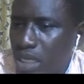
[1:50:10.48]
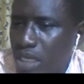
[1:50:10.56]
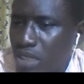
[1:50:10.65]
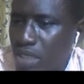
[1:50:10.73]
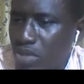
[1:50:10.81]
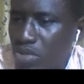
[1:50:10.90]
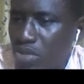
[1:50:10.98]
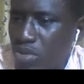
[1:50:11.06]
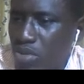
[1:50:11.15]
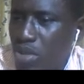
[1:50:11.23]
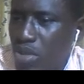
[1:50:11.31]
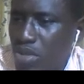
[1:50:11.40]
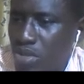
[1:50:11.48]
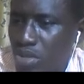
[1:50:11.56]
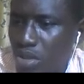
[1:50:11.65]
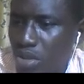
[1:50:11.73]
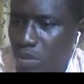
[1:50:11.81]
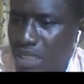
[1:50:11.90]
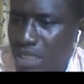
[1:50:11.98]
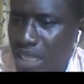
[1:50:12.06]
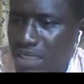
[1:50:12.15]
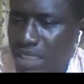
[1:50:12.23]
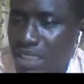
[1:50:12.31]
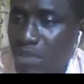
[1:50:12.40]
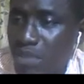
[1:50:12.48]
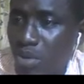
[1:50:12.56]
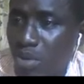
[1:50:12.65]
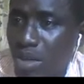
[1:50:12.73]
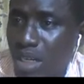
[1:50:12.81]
To government as chargeable what?